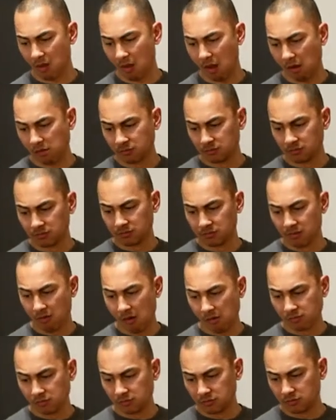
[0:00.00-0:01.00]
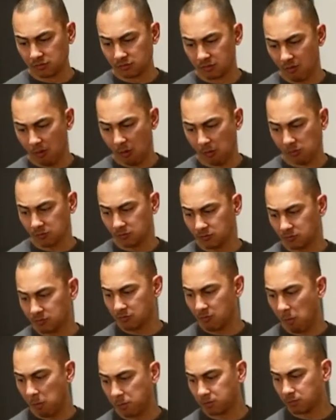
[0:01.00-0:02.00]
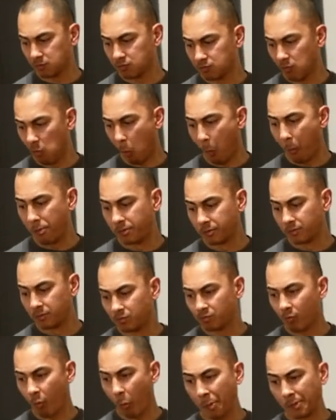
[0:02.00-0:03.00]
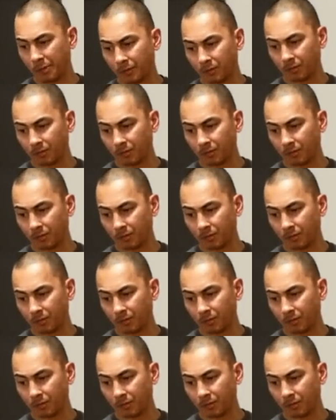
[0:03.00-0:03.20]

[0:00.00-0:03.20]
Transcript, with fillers: Shut up. You're eating, you're eating food. You be quiet.